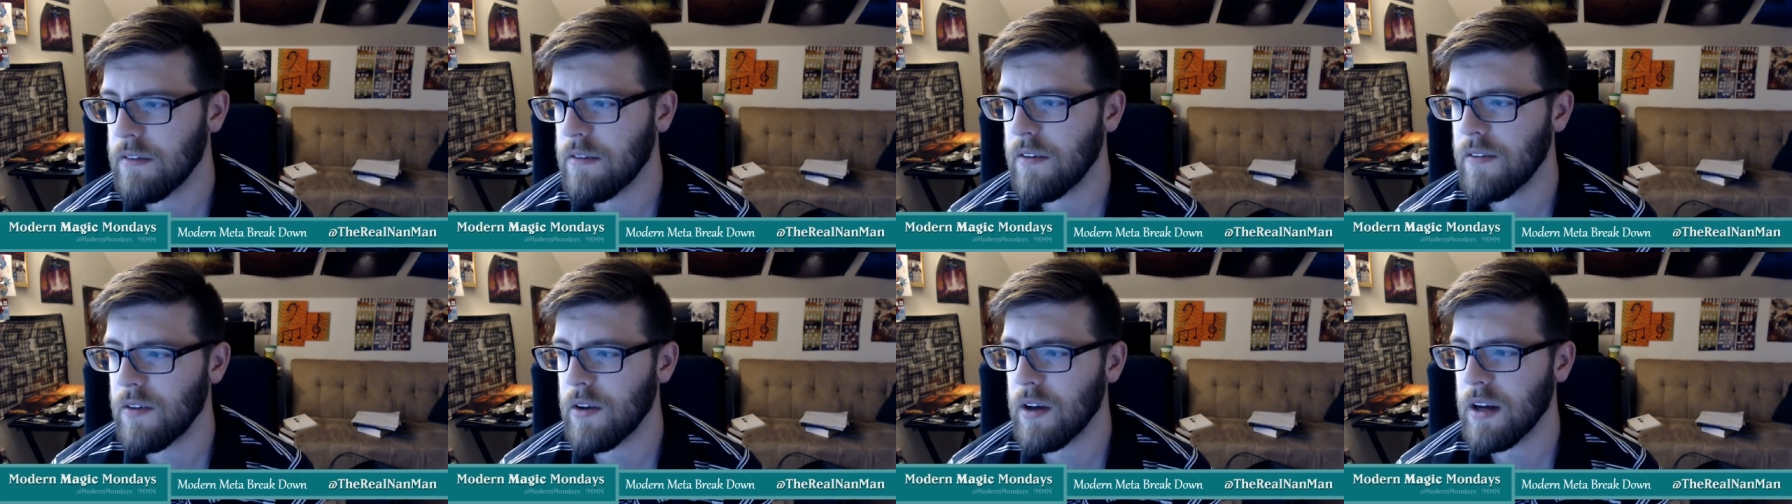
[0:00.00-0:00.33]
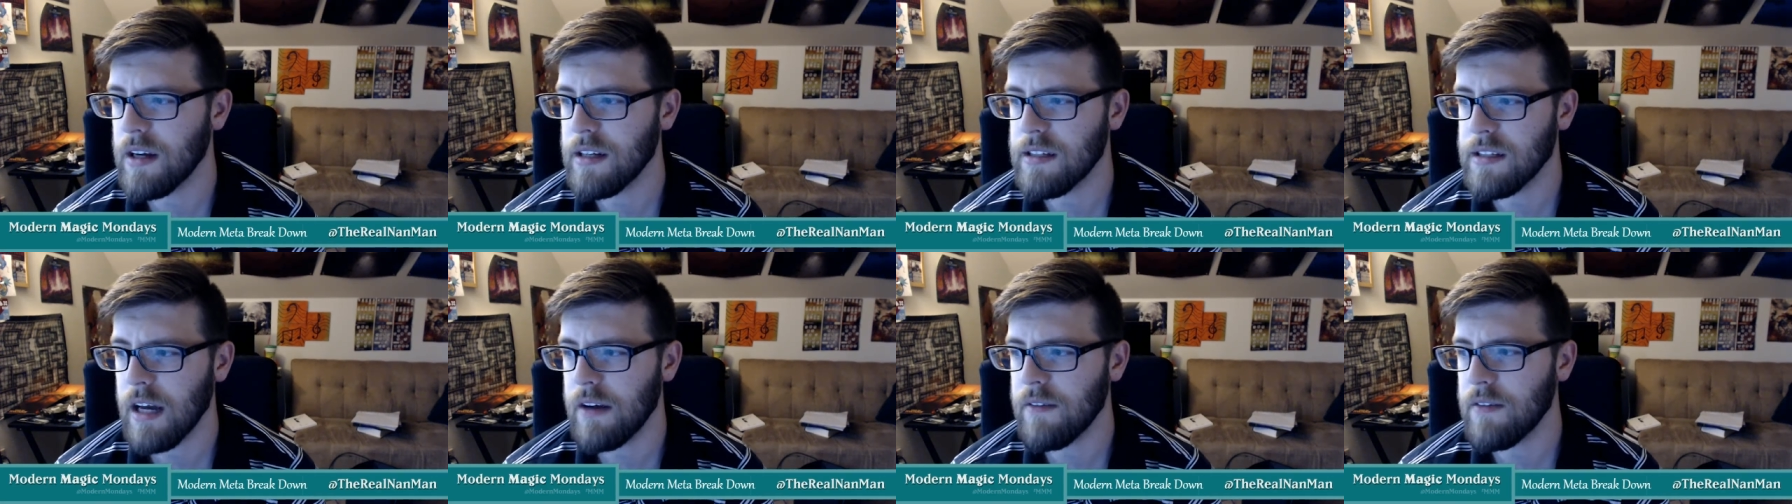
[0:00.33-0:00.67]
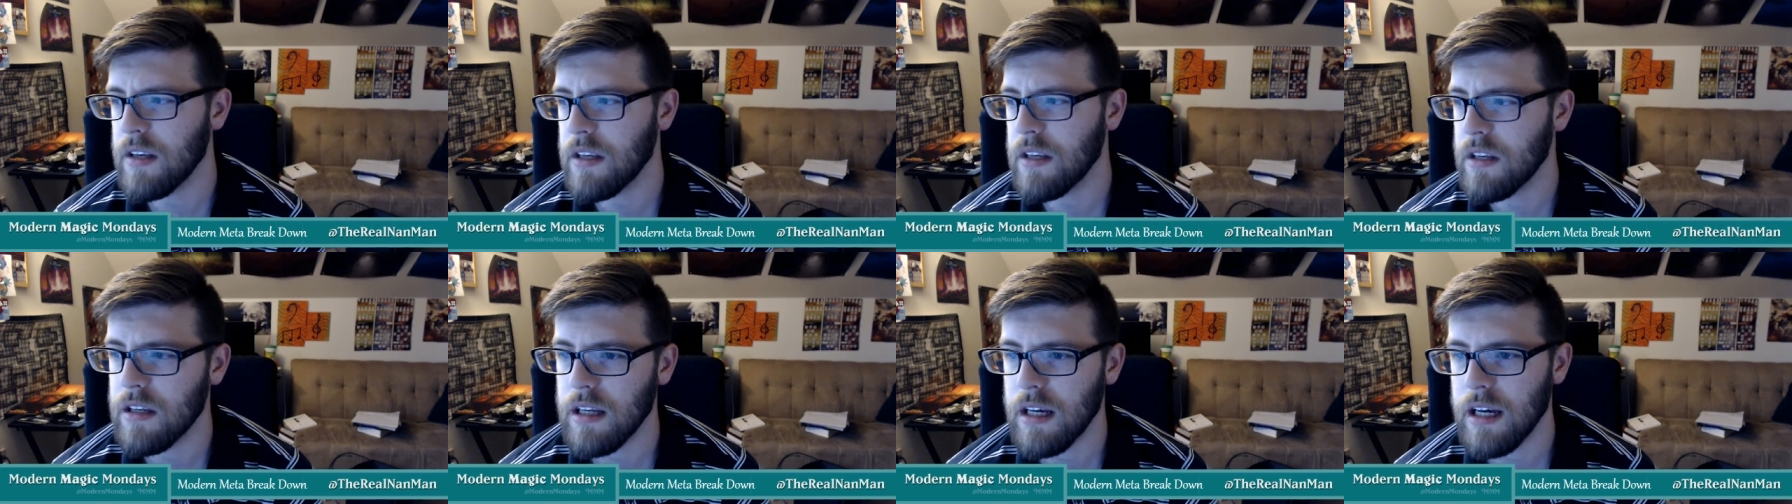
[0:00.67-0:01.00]
If you guys
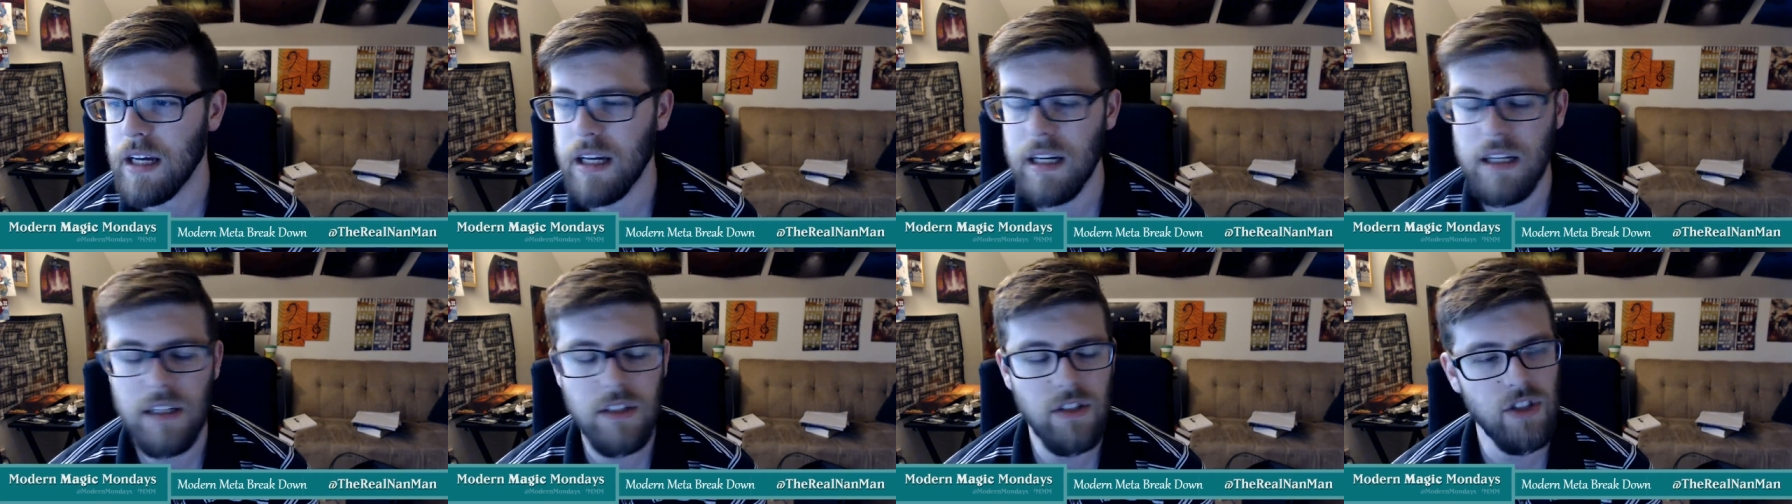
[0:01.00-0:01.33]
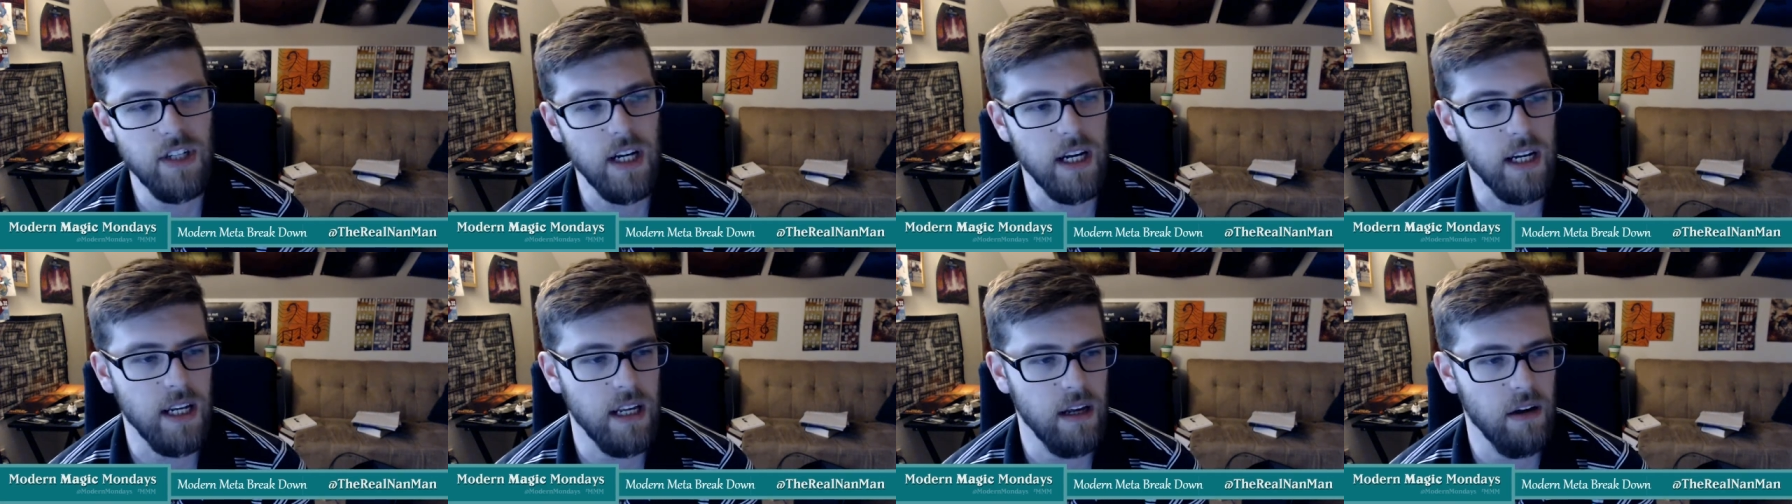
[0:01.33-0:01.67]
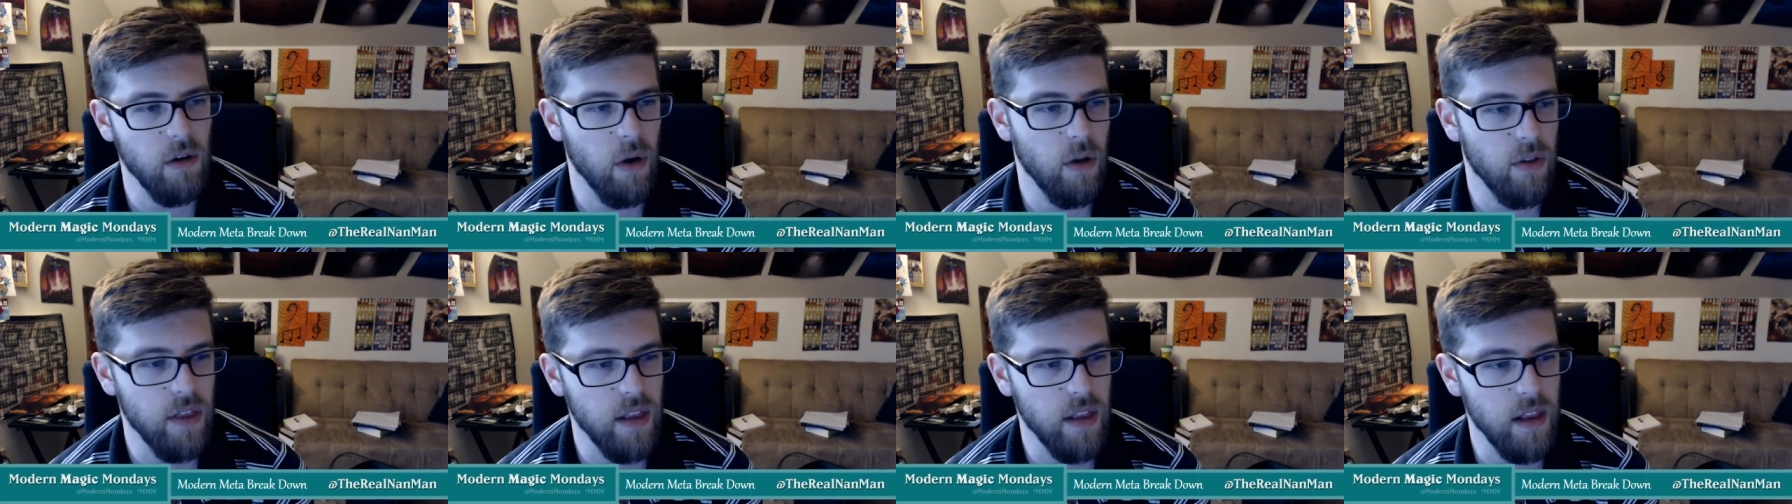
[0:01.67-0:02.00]
haven't checked out
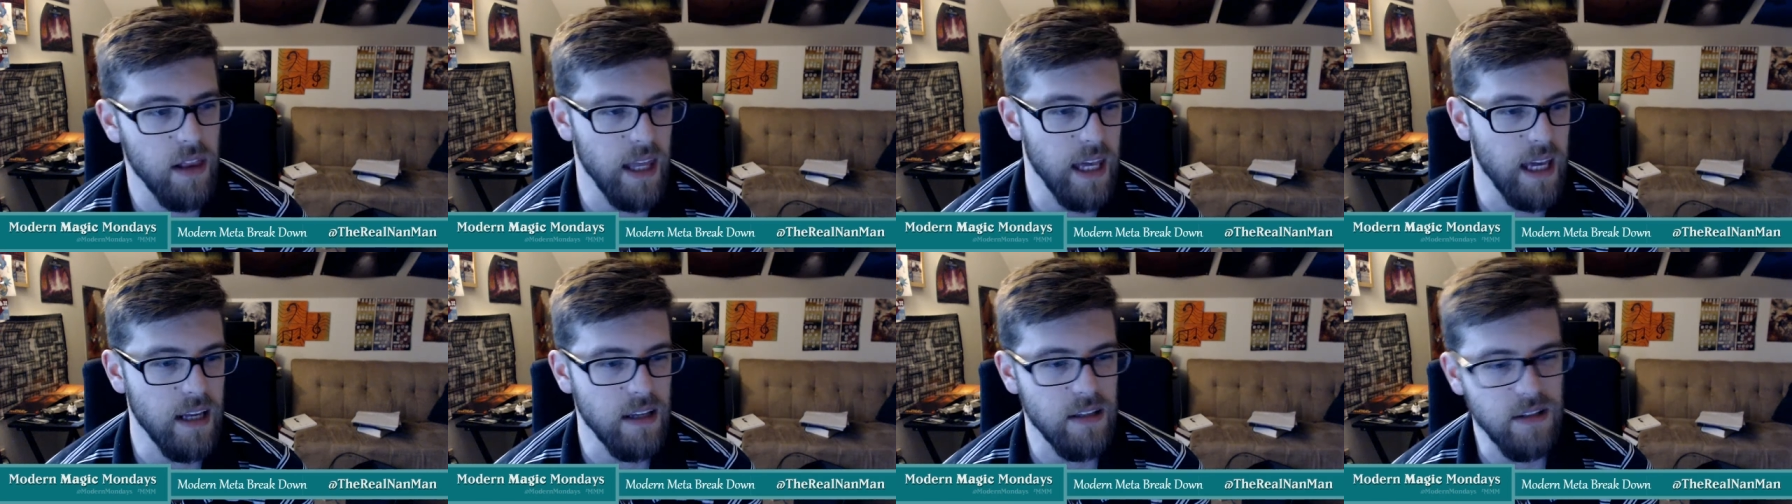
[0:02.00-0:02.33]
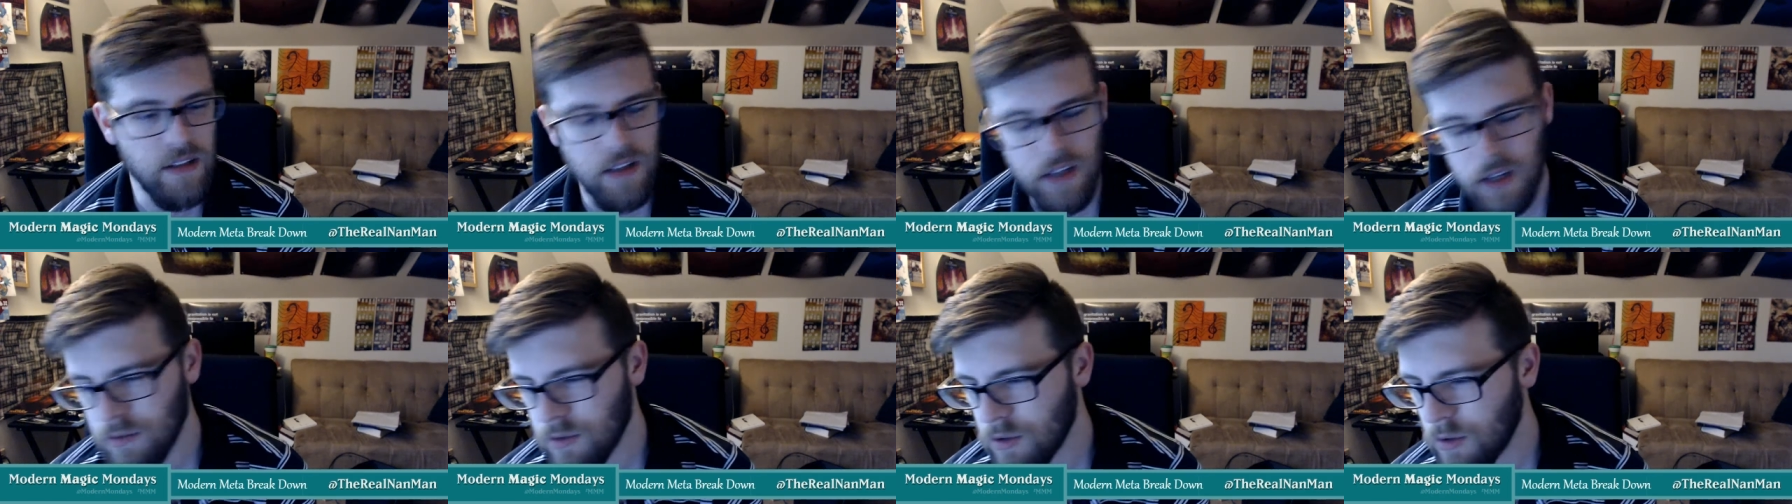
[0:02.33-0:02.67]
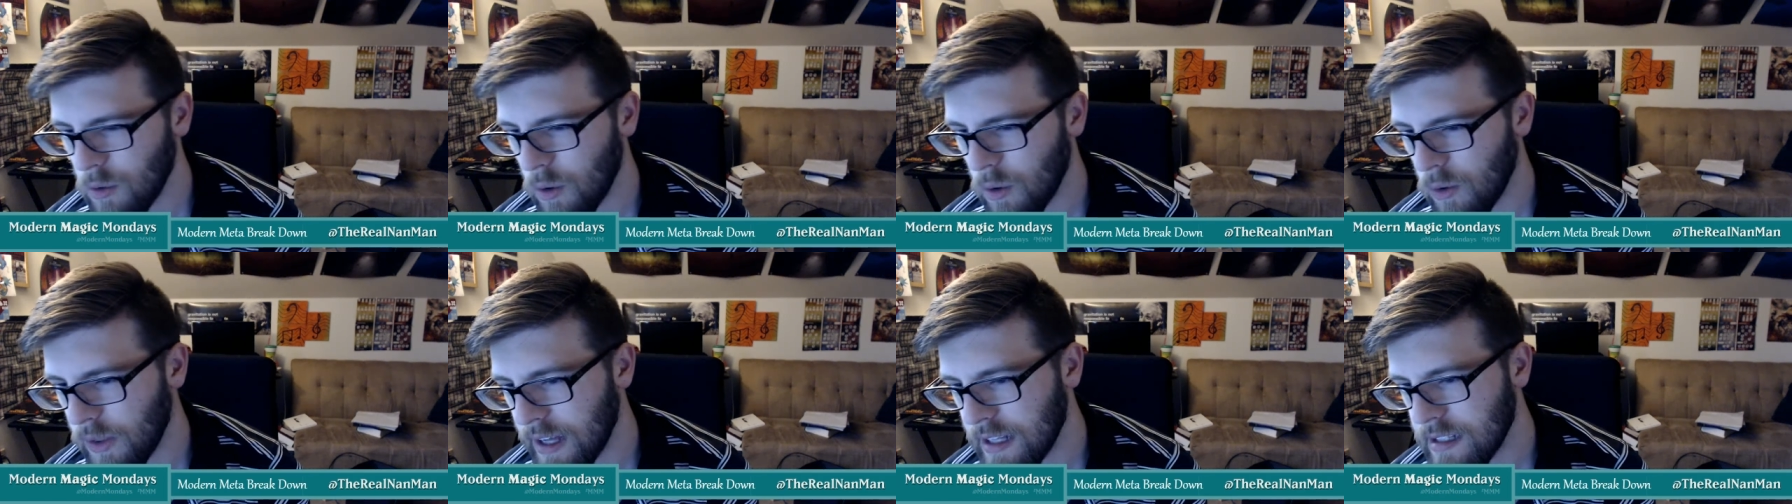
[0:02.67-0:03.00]
all the links, do
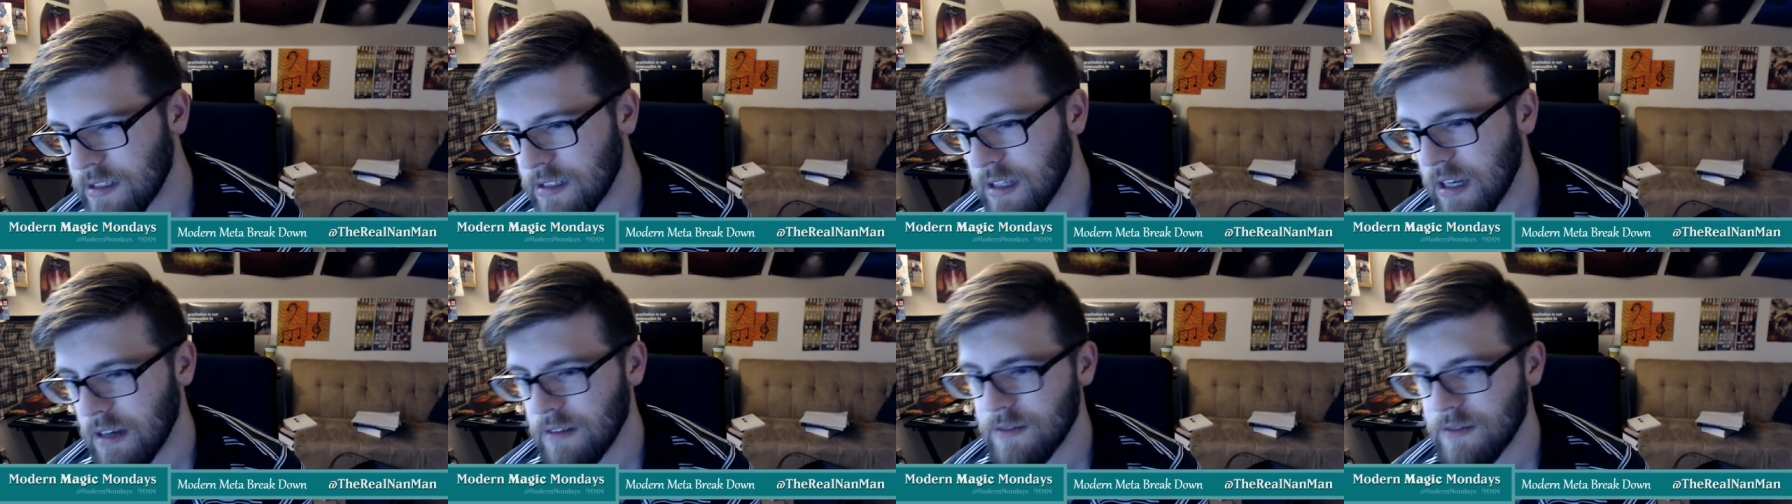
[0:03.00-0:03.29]
all that stuff.